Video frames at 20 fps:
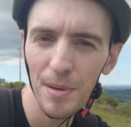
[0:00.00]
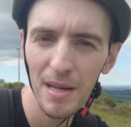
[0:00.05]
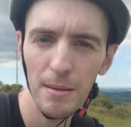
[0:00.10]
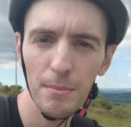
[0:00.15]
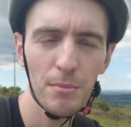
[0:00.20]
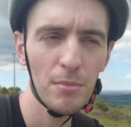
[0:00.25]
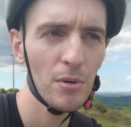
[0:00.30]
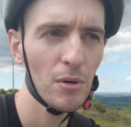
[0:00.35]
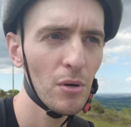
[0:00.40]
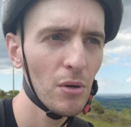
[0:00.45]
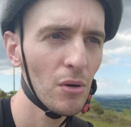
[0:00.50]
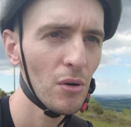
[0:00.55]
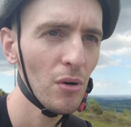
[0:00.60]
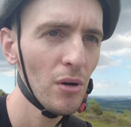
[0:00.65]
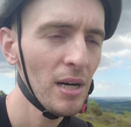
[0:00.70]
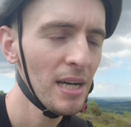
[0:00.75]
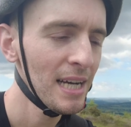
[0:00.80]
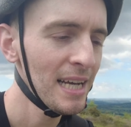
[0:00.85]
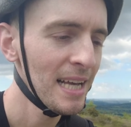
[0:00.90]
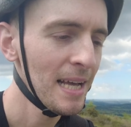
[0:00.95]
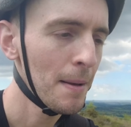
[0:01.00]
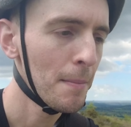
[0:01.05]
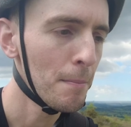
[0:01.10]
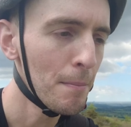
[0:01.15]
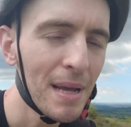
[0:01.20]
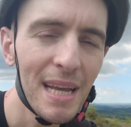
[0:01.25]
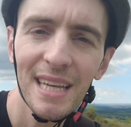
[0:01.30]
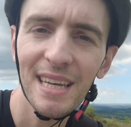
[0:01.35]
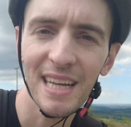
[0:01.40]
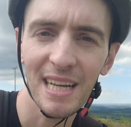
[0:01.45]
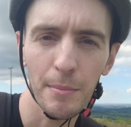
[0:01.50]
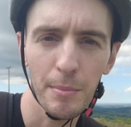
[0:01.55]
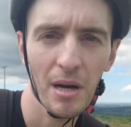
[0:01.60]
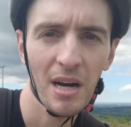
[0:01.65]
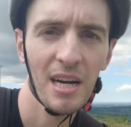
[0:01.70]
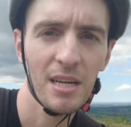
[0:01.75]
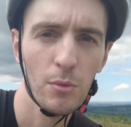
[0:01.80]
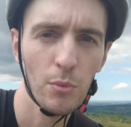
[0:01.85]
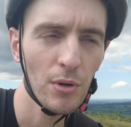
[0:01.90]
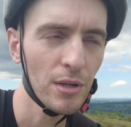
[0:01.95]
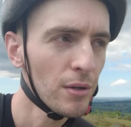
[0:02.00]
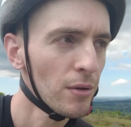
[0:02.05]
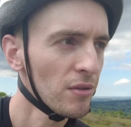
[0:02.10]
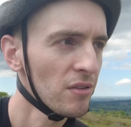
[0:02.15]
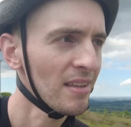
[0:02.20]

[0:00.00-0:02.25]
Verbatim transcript: bit more meaning behind what you're